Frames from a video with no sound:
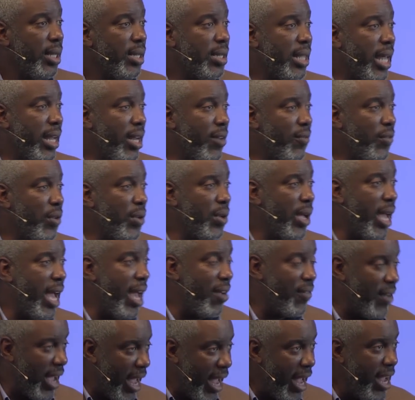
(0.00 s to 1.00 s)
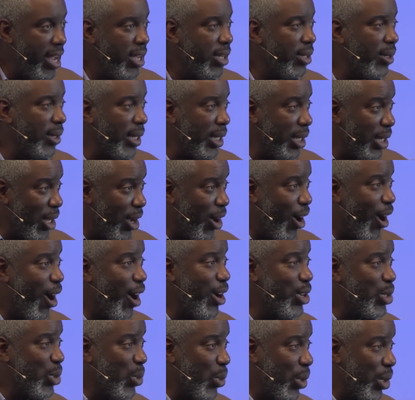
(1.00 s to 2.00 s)
that if you have anger in your
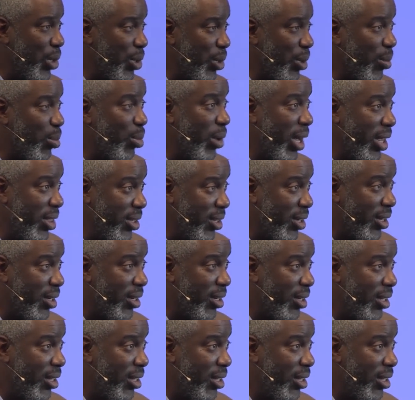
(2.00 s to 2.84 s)
heart toward your brother,